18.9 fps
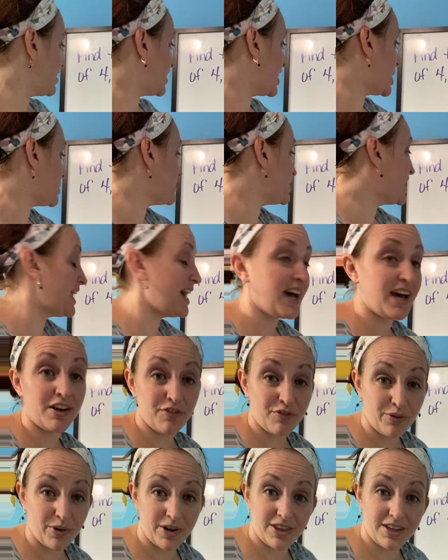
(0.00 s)
I'm going to add
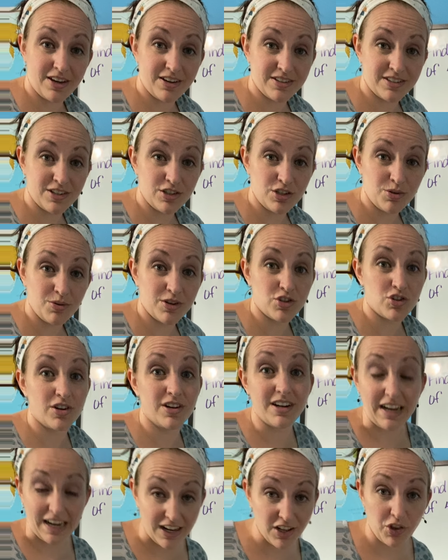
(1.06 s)

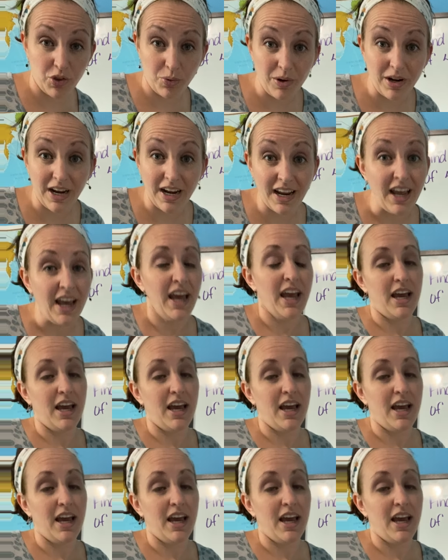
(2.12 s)
4,203